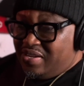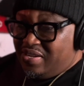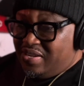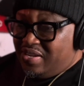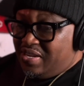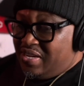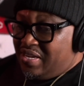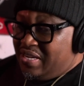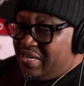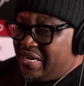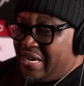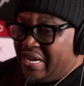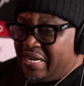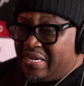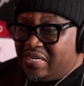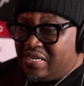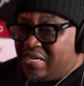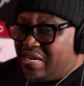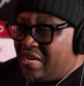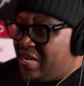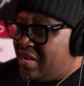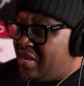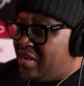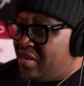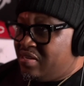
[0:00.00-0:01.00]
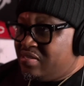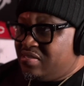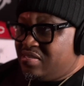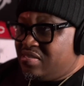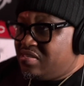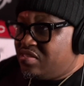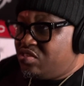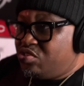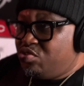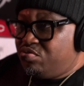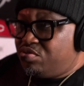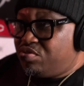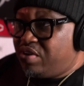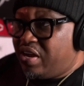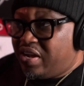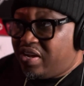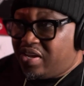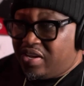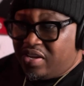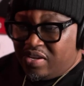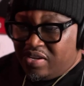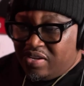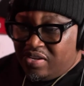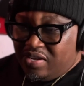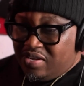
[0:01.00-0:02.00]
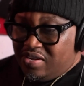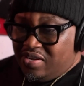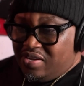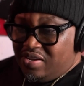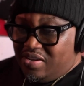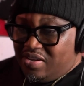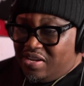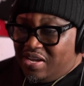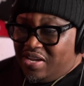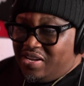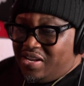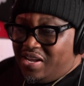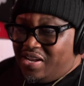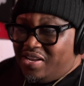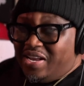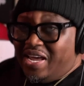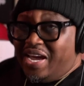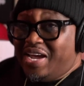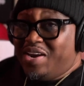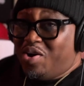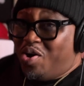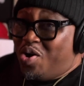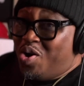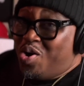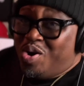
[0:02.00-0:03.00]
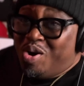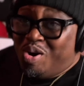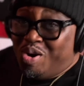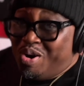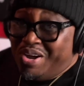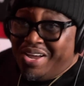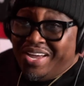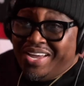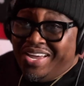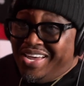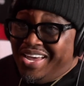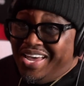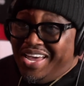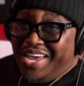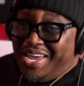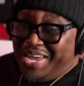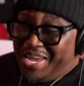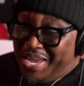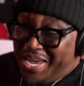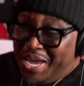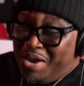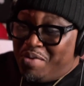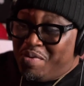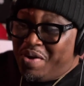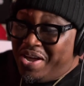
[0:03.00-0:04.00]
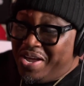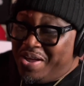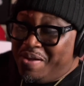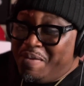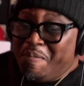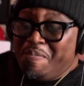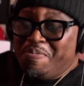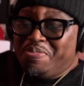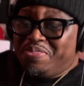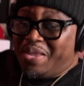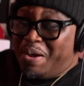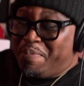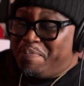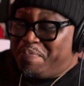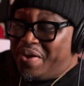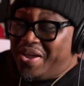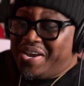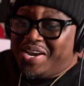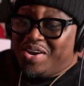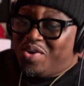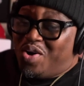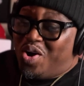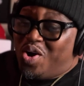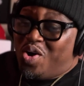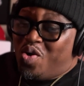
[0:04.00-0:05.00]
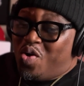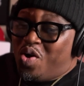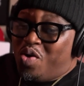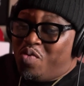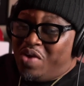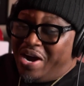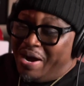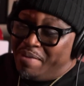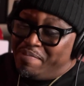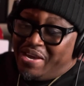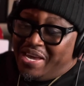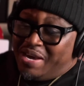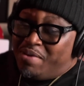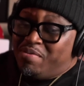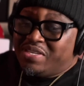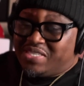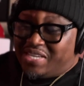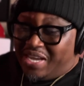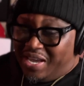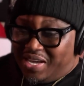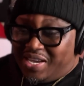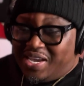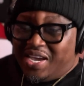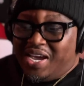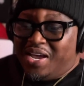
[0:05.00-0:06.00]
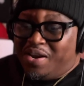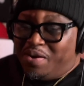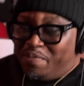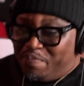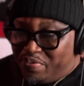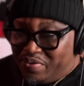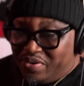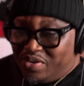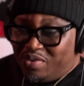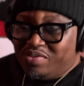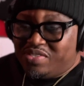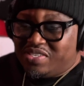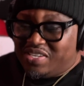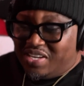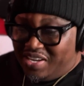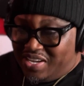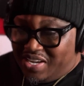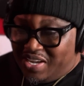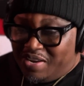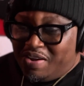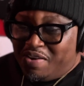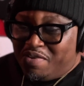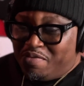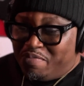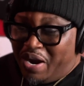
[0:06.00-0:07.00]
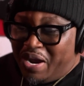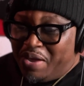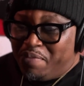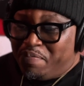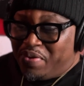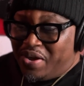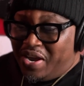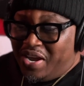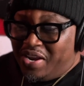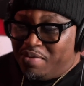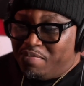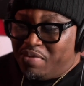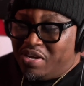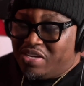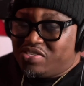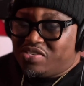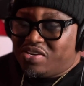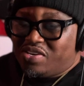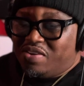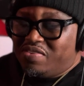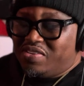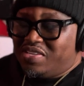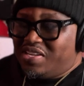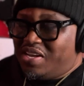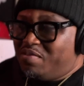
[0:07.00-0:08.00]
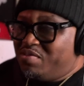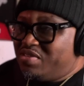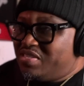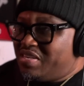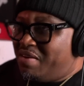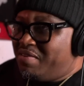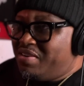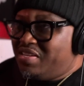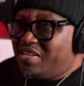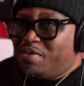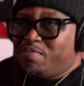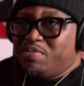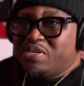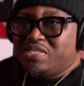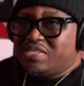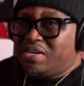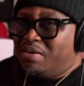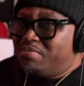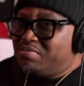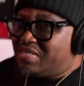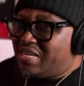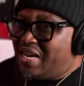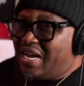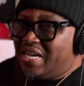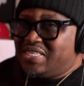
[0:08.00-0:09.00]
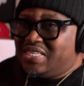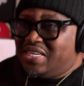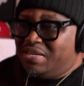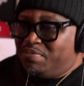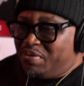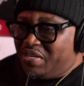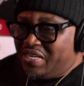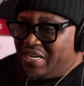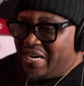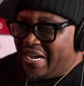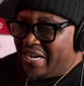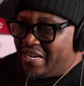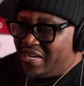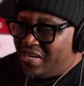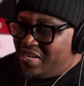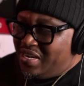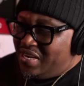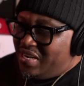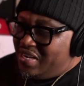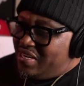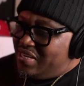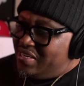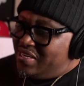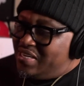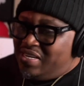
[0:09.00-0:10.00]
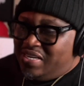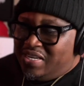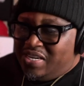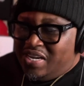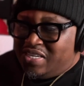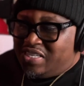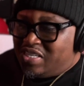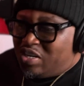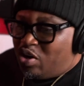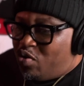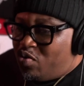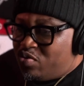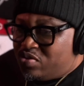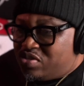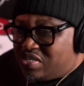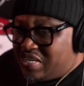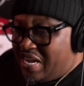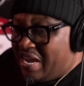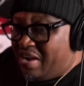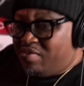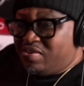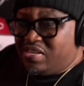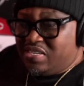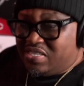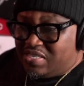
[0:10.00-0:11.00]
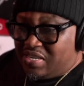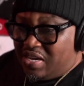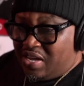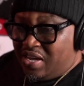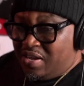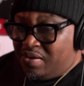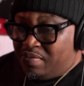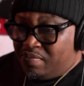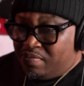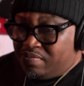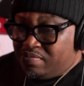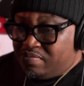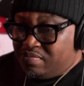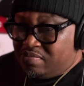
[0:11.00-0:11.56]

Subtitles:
He like, nah, just 2-track it. And then later on, he would, depending on who, he would take care of the producer and get everybody paid and make sure everything was everything. But sometimes he'd be like, it don't sound the same.